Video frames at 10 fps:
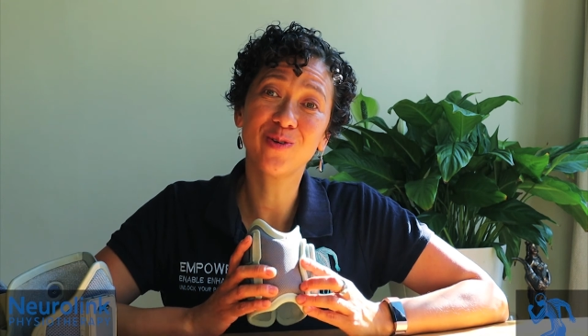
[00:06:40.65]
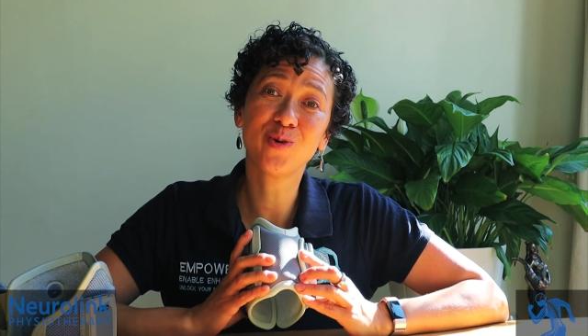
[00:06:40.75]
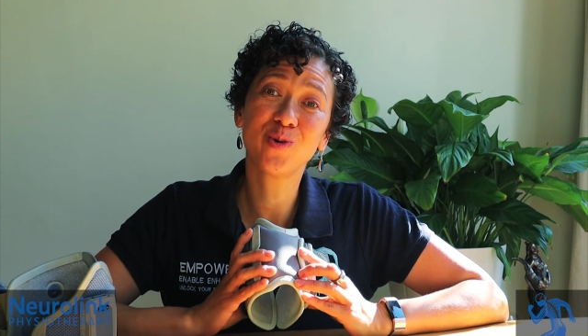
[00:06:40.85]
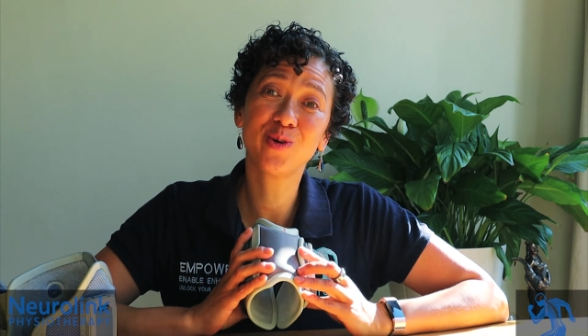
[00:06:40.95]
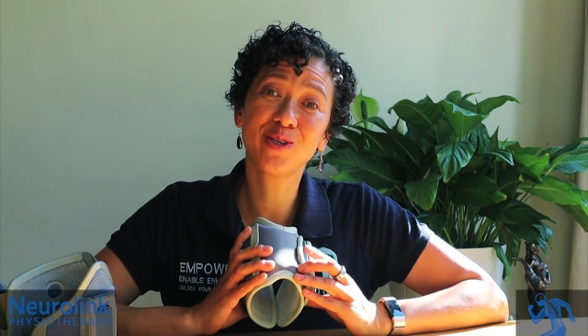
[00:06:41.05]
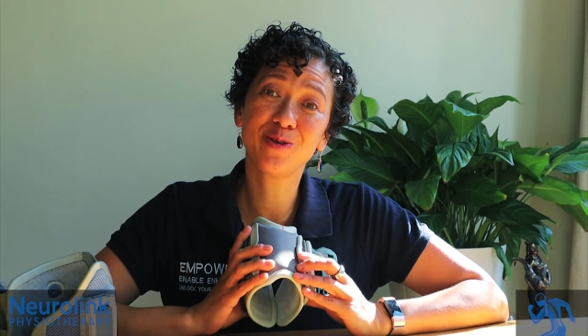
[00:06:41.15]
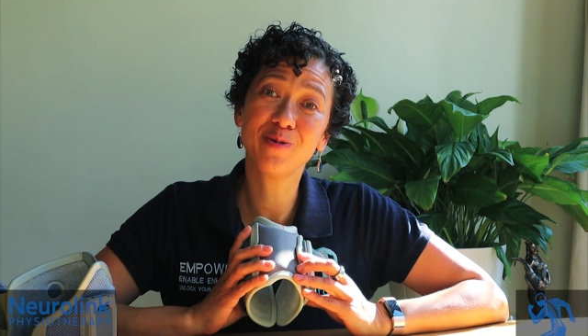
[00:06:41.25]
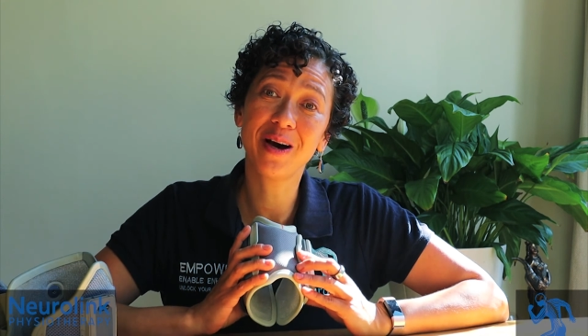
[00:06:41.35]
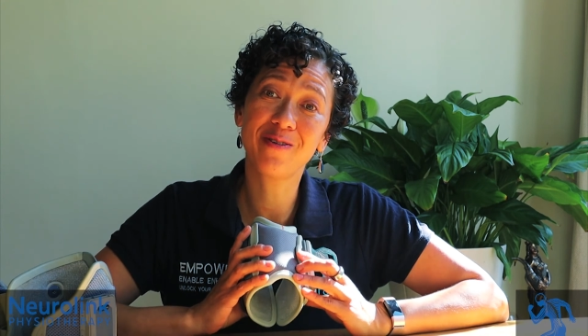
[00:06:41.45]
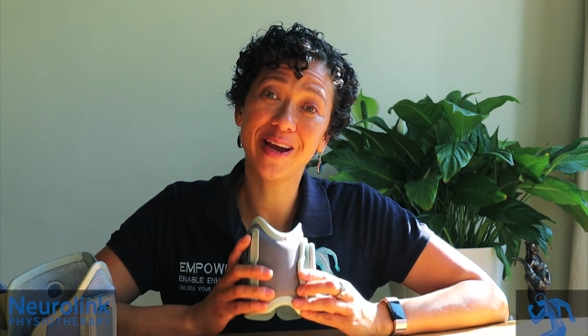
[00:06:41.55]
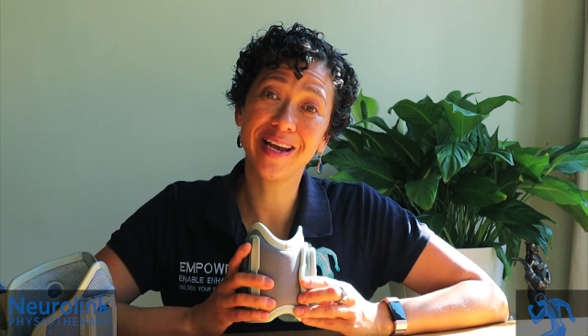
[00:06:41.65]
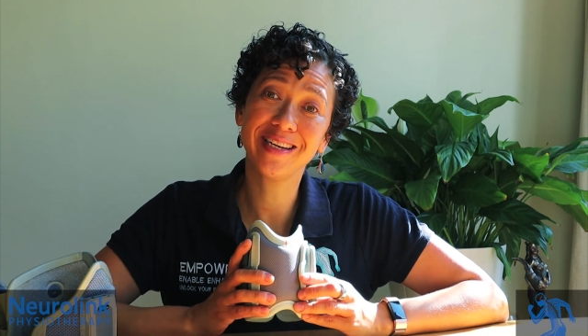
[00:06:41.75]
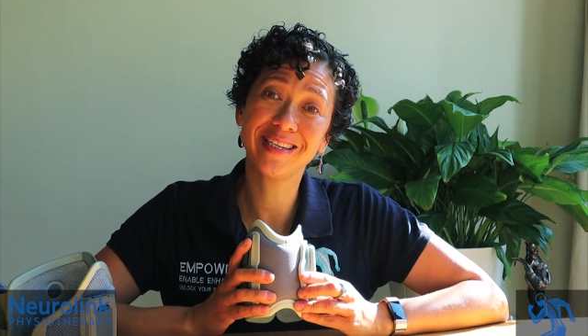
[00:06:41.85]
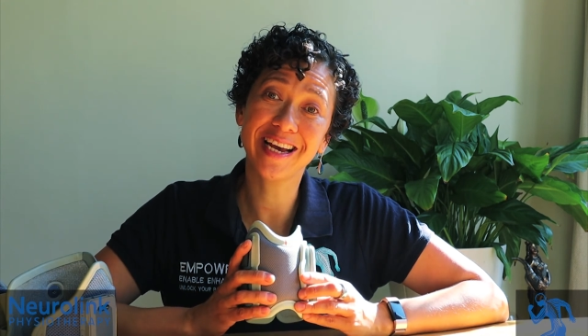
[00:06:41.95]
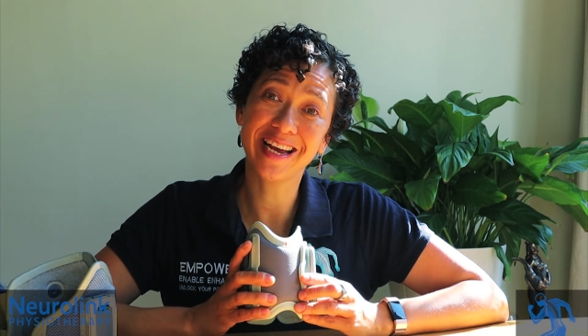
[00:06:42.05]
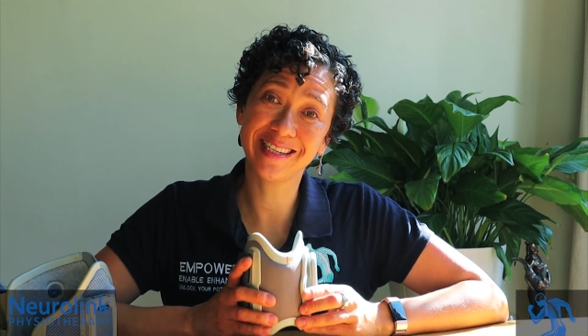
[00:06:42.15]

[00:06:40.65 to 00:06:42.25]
or to arrange an